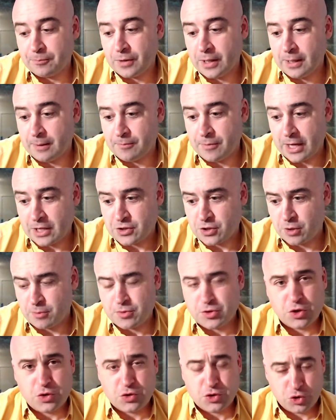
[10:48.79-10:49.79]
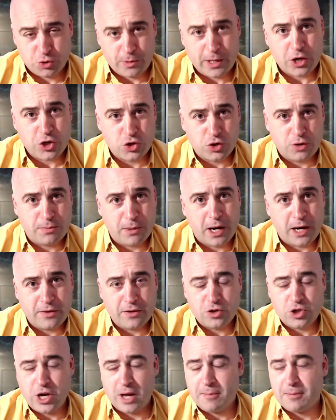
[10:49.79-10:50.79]
That term is used especially by the
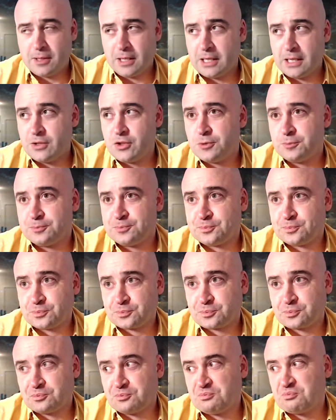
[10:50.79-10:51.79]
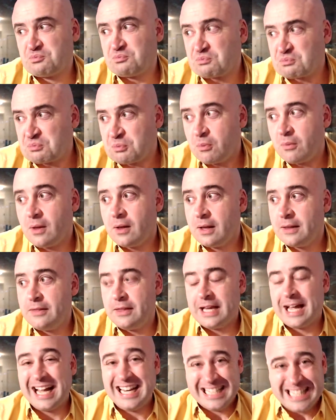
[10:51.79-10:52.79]
Japanese.
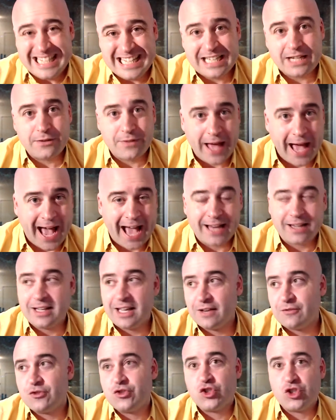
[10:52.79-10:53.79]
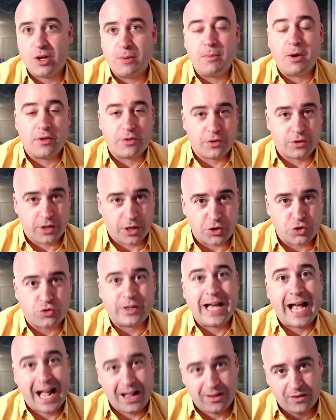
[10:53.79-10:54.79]
The idea that if some other
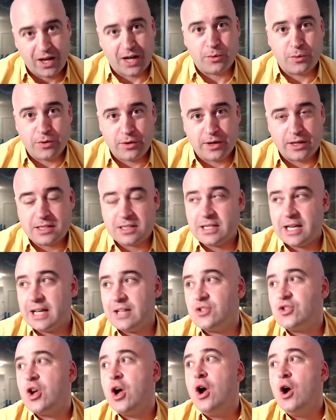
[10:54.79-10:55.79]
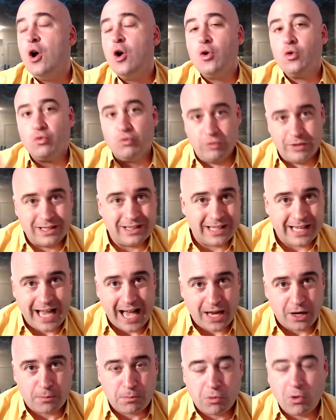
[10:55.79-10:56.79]
country allied with the United States really
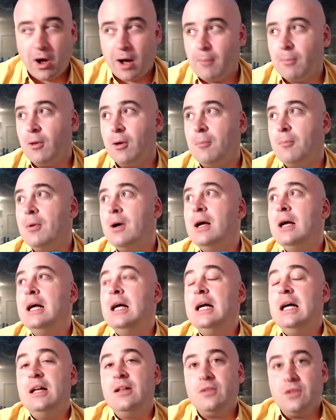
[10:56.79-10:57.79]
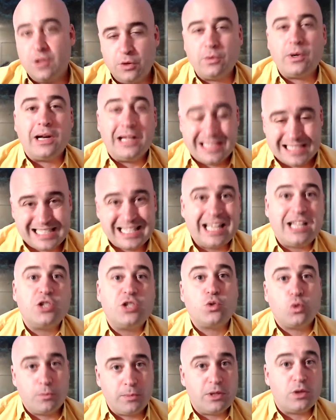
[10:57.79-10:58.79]
had a problem, the United
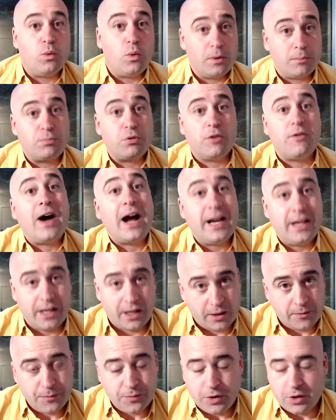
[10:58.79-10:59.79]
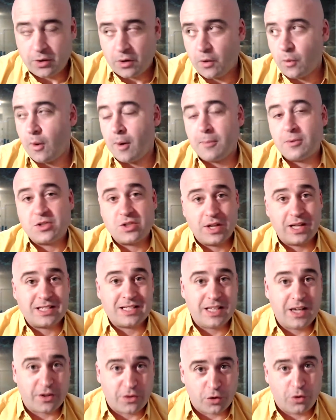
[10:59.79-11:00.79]
States would be the one providing the nuclear weapons. So that's
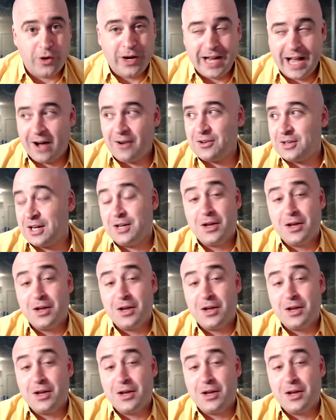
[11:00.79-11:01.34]
the other reality.